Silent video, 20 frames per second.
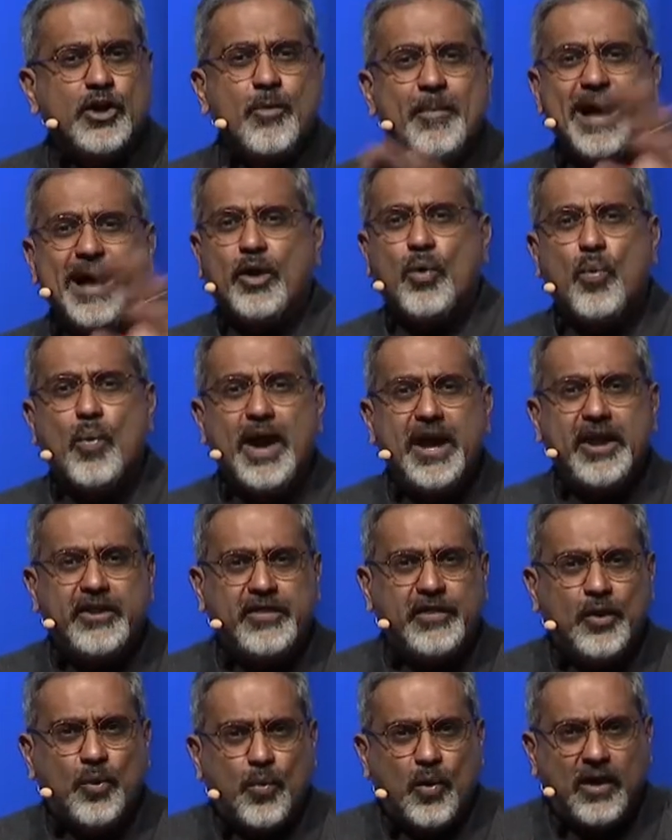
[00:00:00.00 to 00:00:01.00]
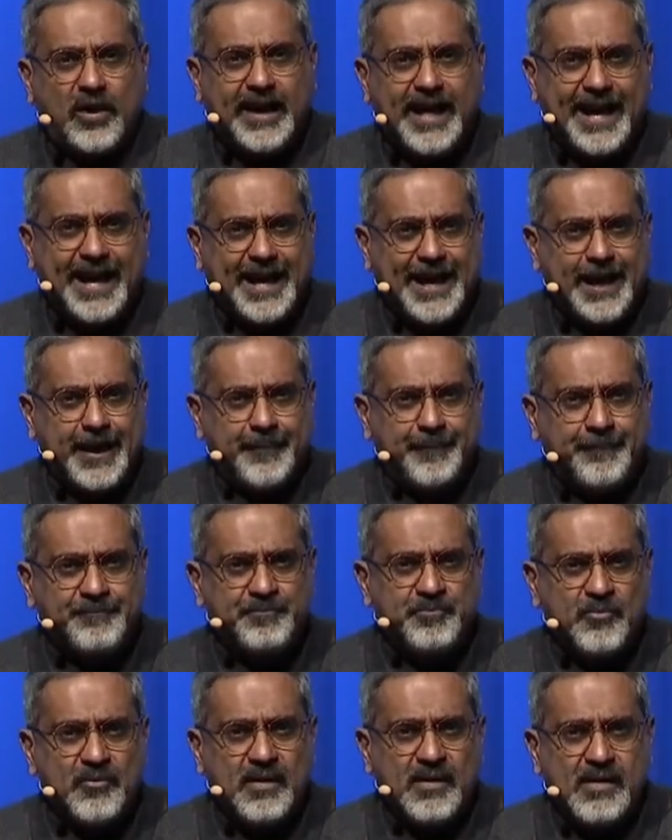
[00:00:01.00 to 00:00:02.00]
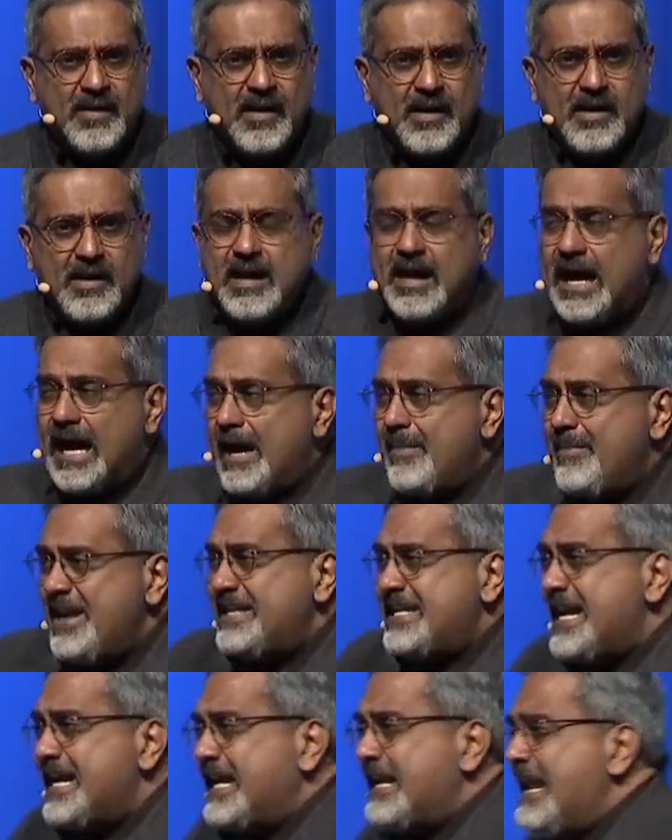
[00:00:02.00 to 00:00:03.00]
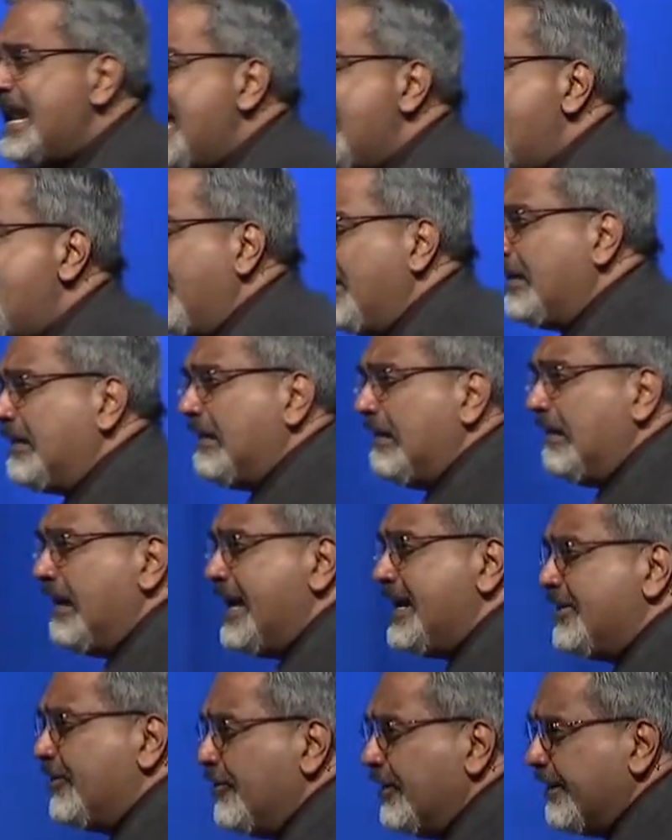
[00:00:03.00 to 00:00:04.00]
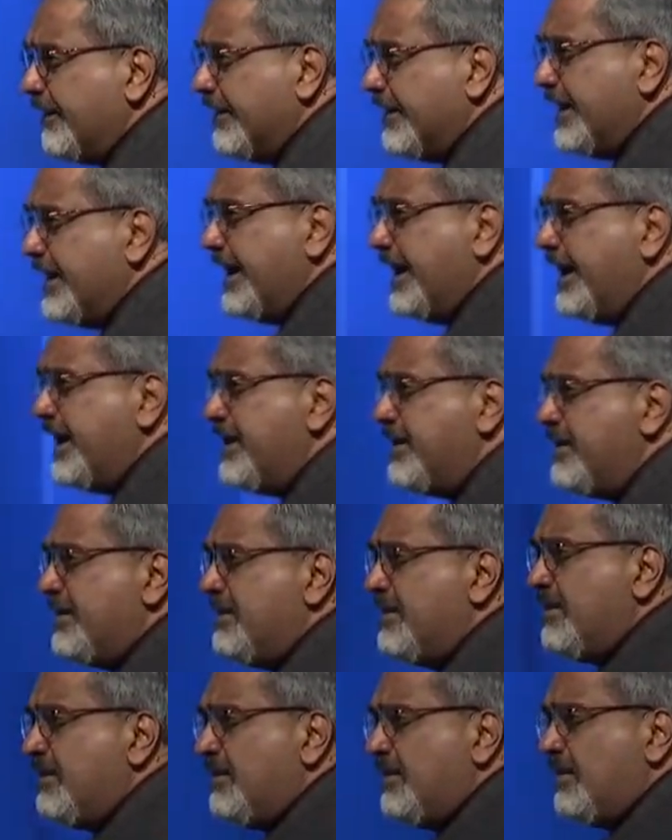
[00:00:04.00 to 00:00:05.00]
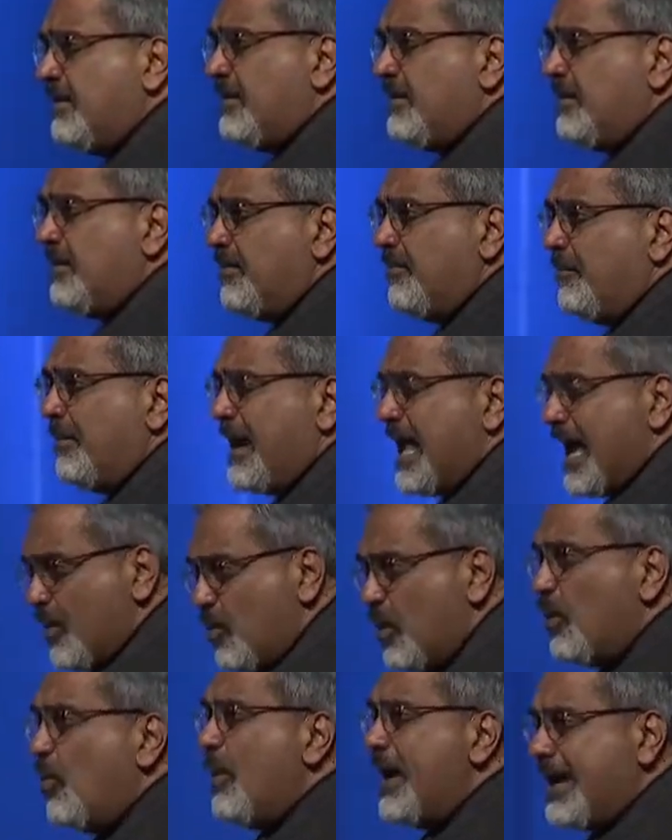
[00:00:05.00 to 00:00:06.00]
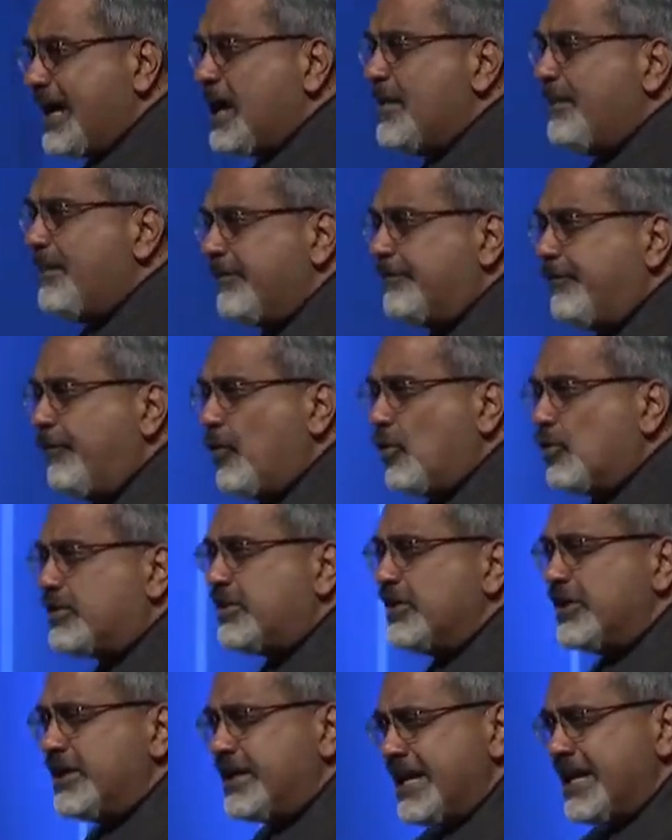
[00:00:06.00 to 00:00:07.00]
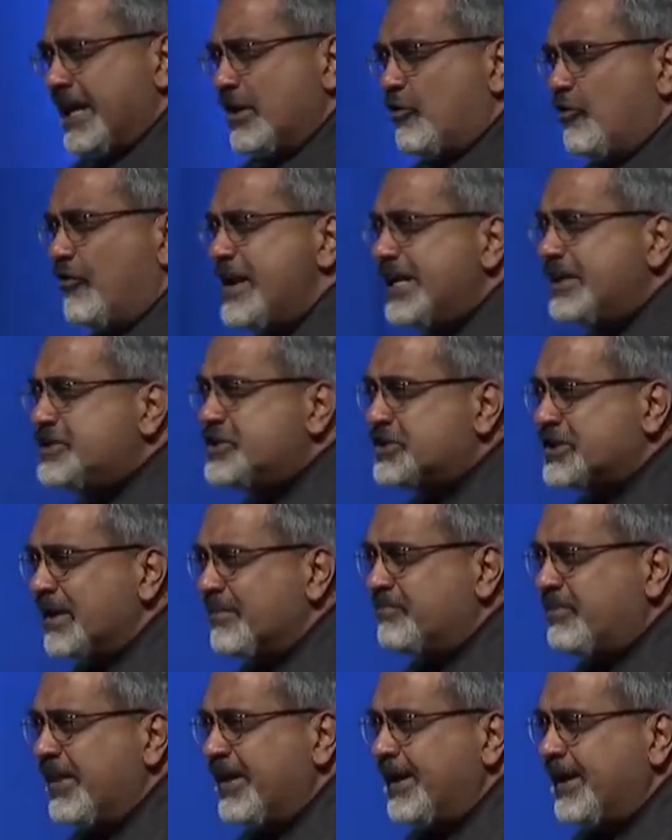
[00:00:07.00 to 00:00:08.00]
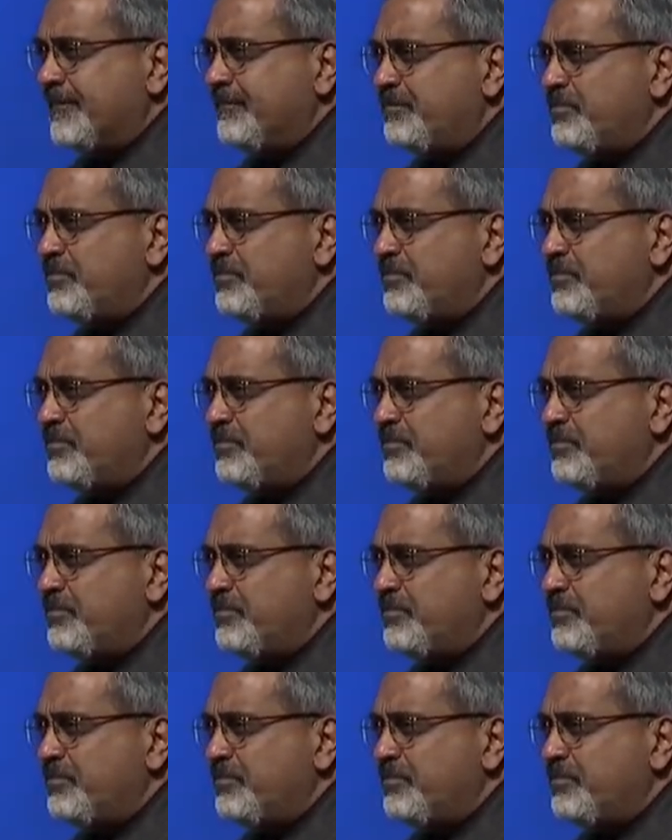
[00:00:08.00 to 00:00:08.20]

matter where in the world I am. I may take a nap a little later in the day, but I will wake up at 4:30 and read something